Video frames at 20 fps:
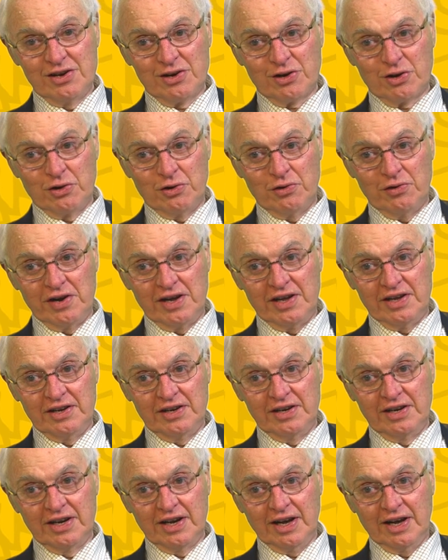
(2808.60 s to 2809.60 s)

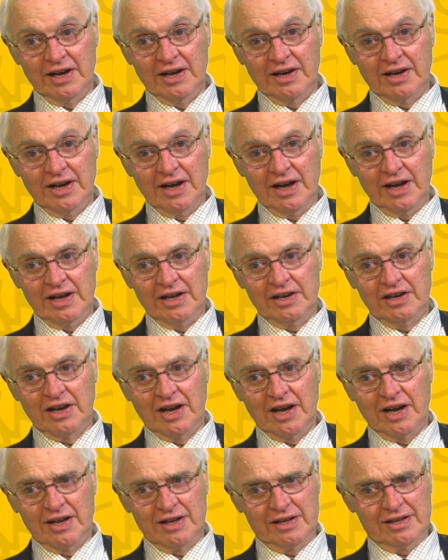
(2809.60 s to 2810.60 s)
Korean, and
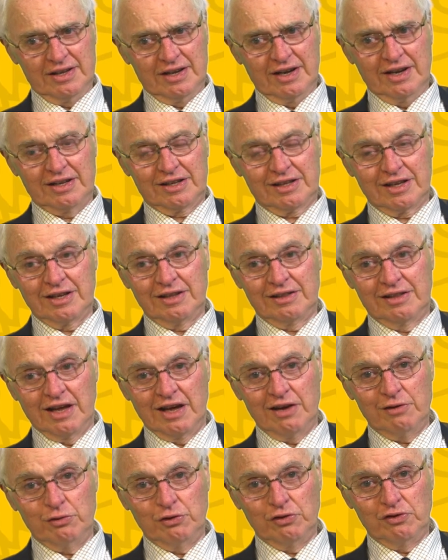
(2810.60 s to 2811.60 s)
I think
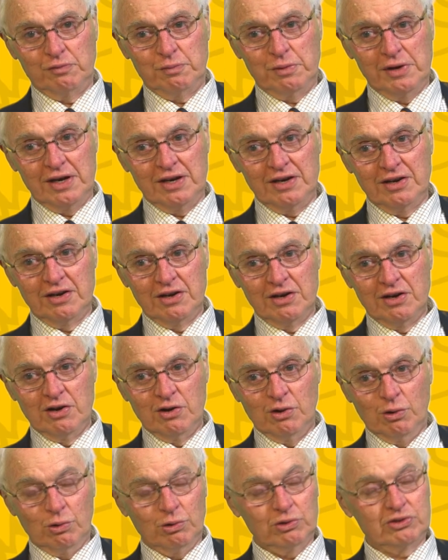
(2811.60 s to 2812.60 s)
they would have been
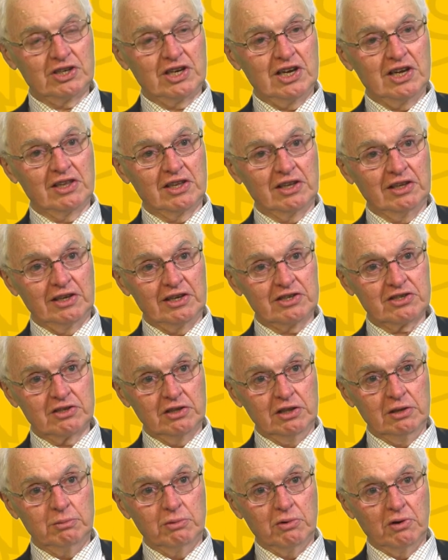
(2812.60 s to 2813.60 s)
altogether less
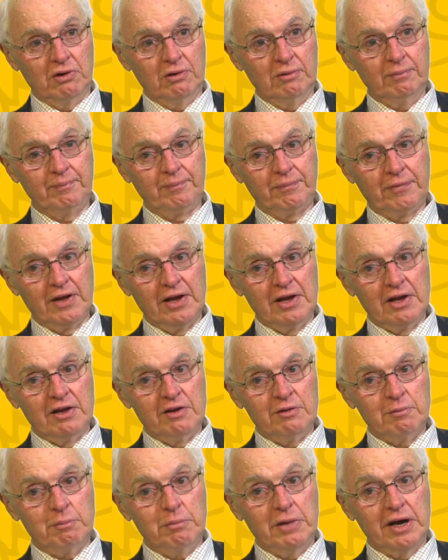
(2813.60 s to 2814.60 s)
liberal,
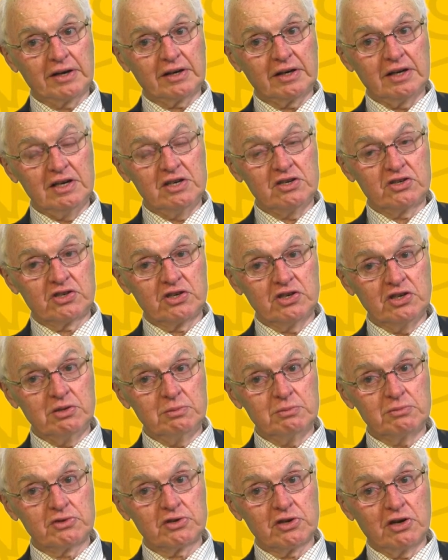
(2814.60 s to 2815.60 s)
but in
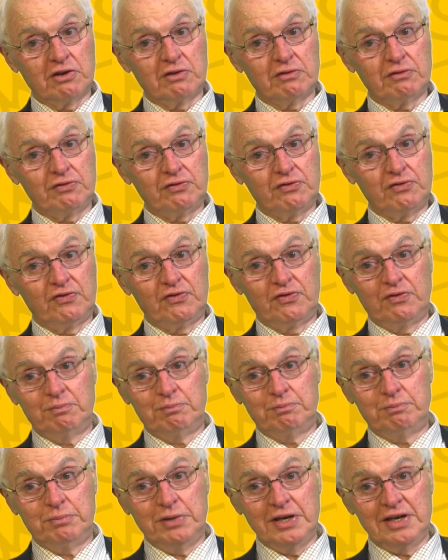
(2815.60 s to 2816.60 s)
terms of
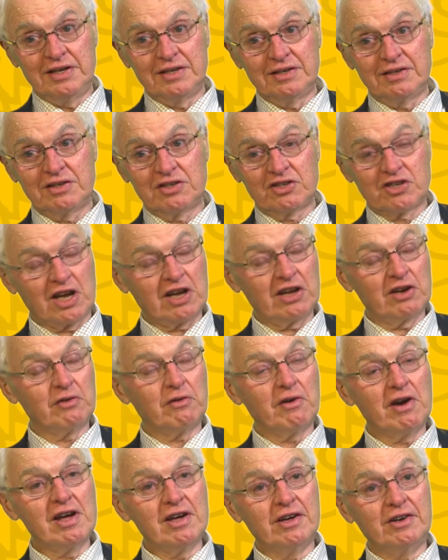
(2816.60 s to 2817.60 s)
being taken
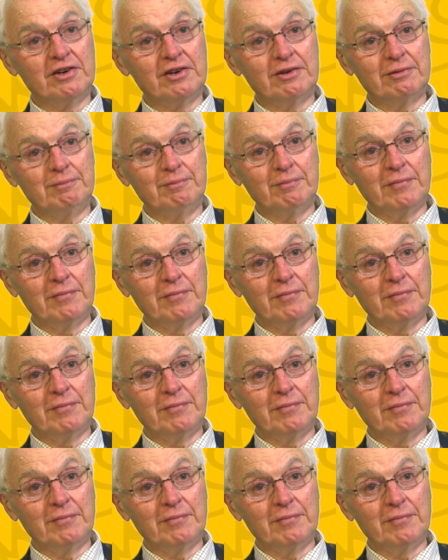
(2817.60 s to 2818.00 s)
around.